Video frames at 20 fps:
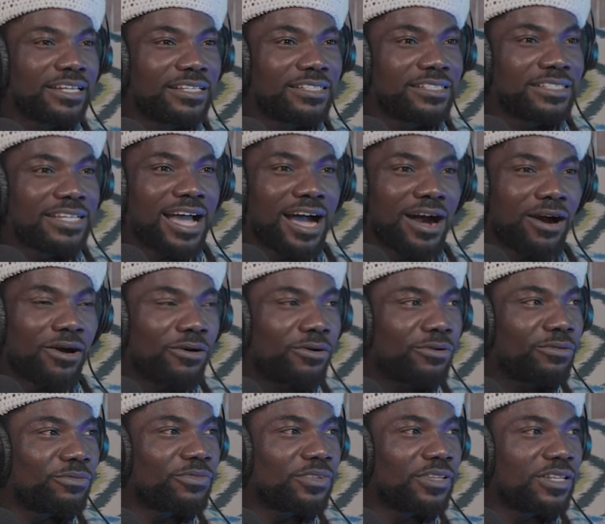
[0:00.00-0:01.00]
Yes,
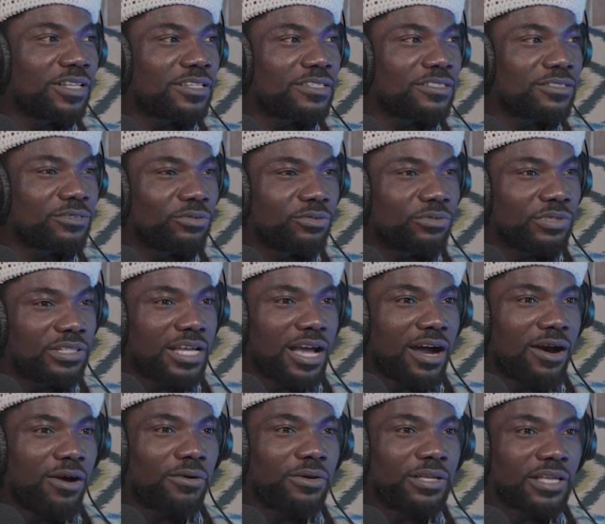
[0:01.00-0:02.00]
Yao.
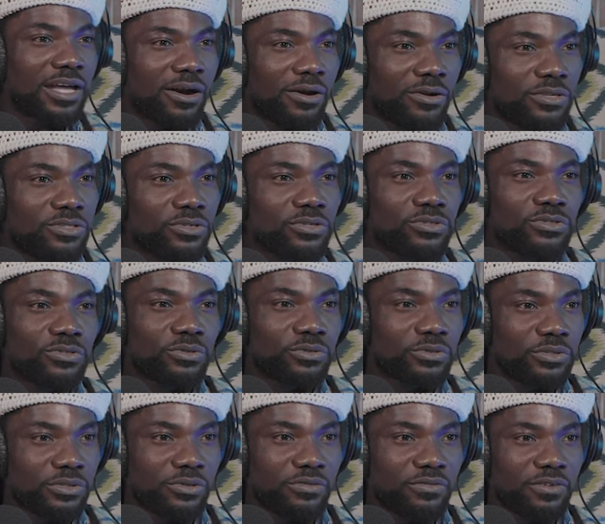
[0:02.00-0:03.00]
Yao. It's also,
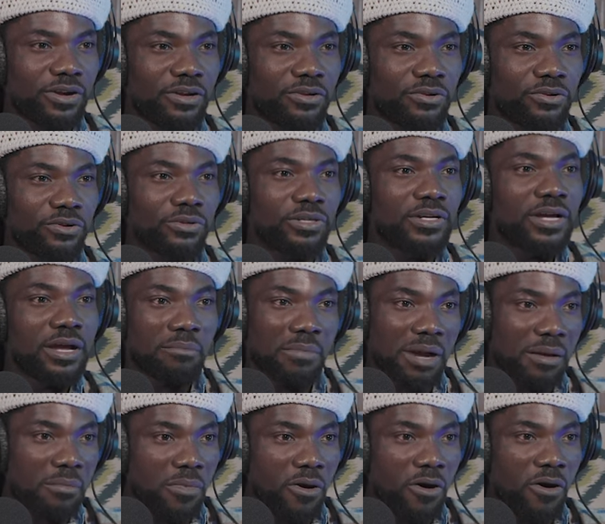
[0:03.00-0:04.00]
you know, very good.
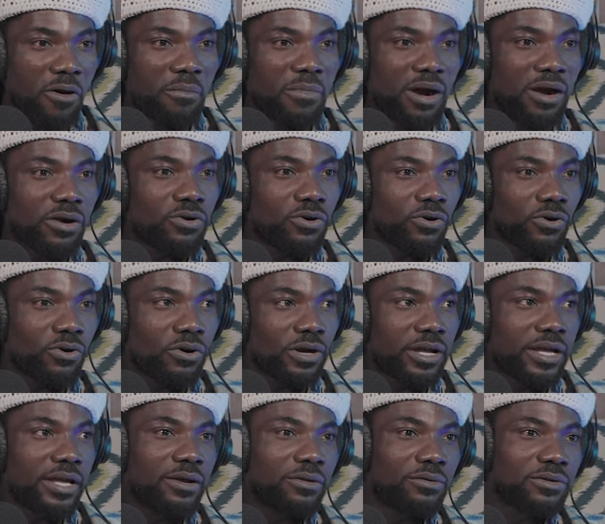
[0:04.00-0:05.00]
My mom, I'll call
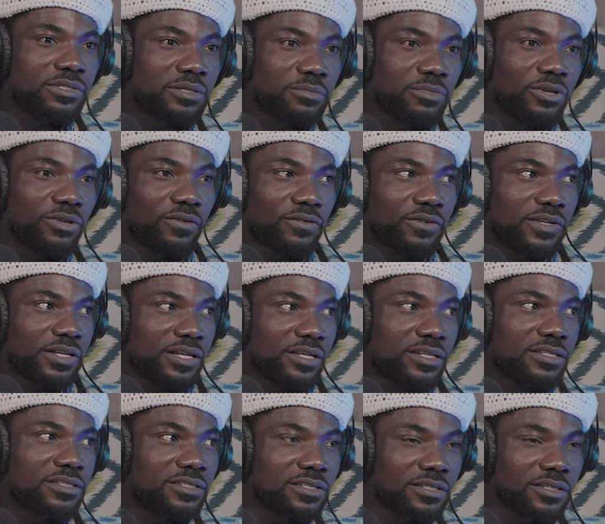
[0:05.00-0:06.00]
her. What's the meaning of
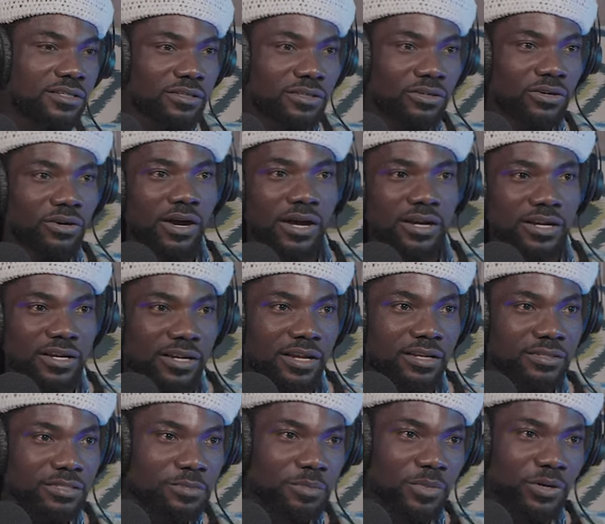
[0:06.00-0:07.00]
this? Now, how can
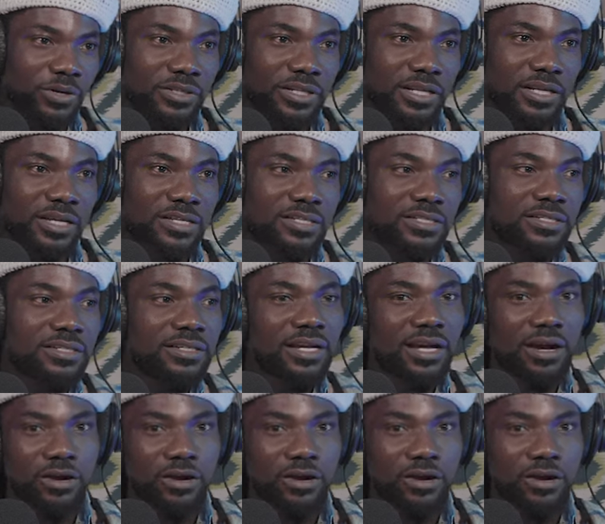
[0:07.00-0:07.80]
I spell this?